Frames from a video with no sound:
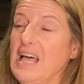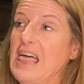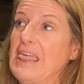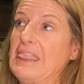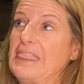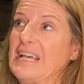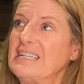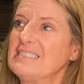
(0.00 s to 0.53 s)

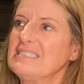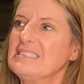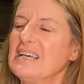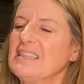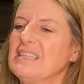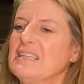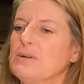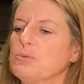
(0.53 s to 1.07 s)
They
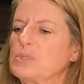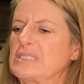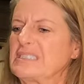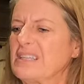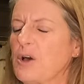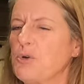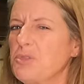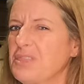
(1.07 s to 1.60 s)
said that it was
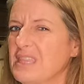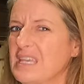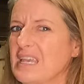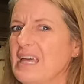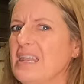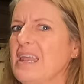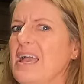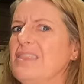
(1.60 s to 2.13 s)
so
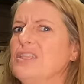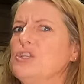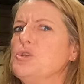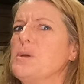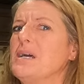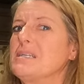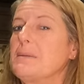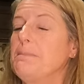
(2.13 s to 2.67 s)
thin and then
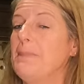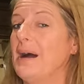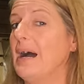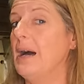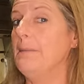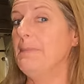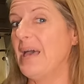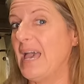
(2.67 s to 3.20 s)
you had to
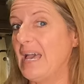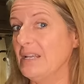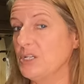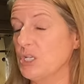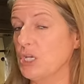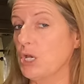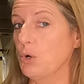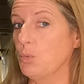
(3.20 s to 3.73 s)
buy a pad
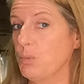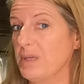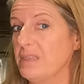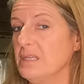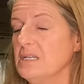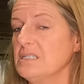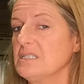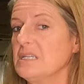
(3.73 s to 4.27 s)
to go
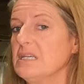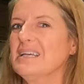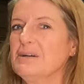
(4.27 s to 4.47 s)
with it.